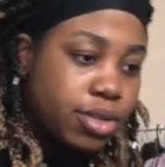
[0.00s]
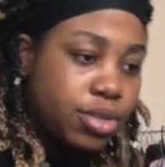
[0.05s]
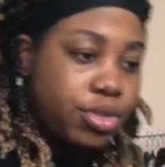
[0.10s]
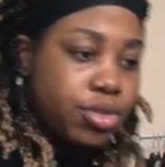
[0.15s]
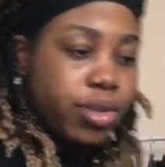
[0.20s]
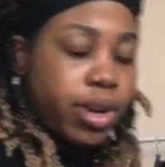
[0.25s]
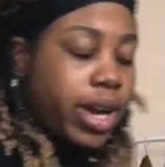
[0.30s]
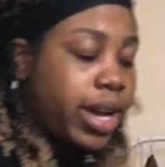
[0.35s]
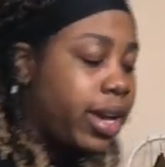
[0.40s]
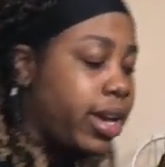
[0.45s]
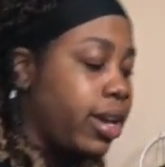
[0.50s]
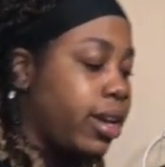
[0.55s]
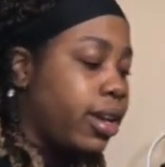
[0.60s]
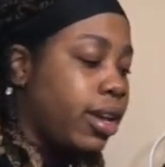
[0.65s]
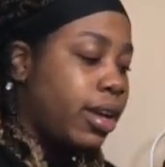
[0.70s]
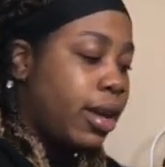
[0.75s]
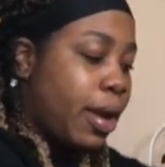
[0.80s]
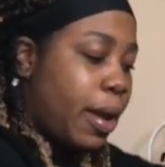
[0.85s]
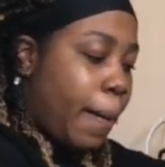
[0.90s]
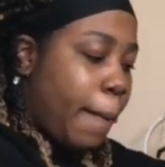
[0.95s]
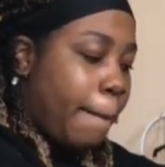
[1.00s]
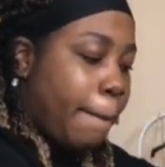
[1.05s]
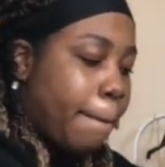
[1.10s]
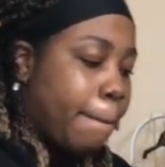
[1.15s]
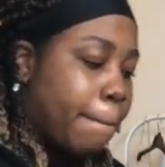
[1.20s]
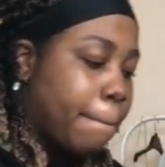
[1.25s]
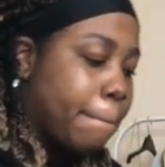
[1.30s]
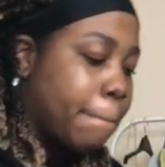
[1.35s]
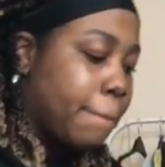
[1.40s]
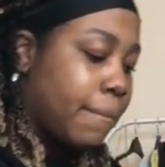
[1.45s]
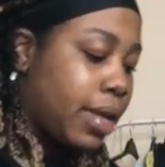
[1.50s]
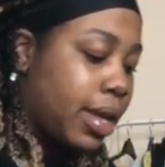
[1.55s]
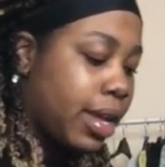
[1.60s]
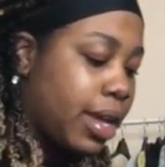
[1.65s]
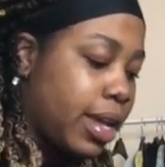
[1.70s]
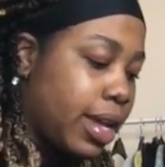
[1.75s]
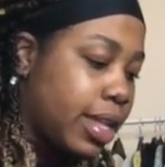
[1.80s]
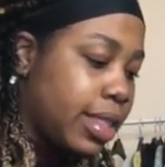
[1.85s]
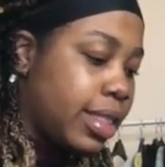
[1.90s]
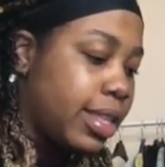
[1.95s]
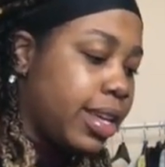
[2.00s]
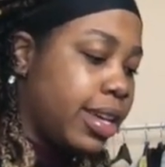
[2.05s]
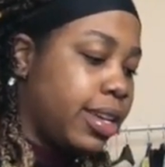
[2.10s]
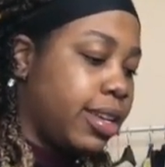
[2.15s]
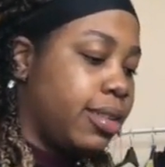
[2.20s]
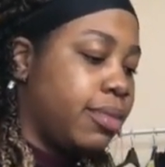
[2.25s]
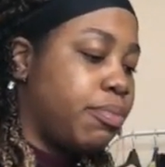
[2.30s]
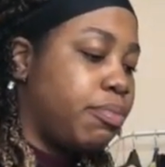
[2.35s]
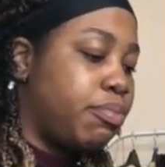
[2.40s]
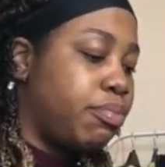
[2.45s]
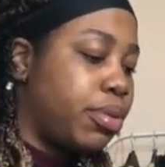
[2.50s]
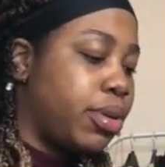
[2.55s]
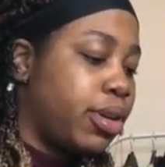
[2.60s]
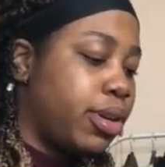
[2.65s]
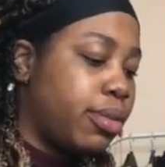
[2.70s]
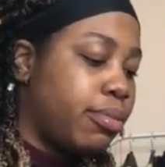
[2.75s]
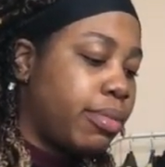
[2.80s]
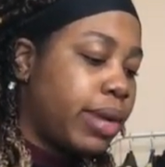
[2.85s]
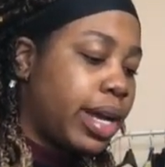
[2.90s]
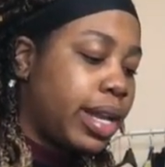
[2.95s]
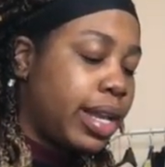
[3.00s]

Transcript: dry and then put on my